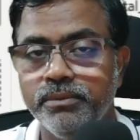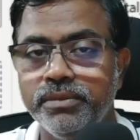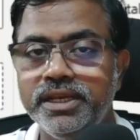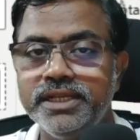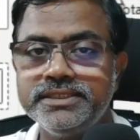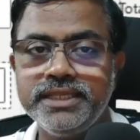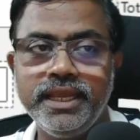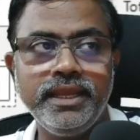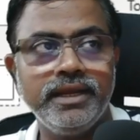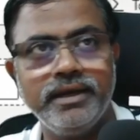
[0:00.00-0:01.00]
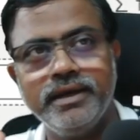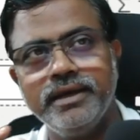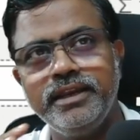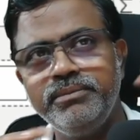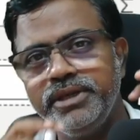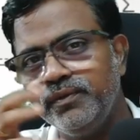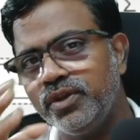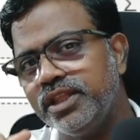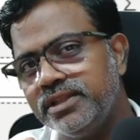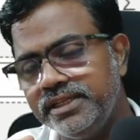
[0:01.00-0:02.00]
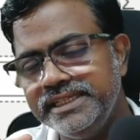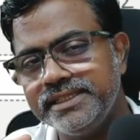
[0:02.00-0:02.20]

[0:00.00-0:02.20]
But let's say, let me give you another easier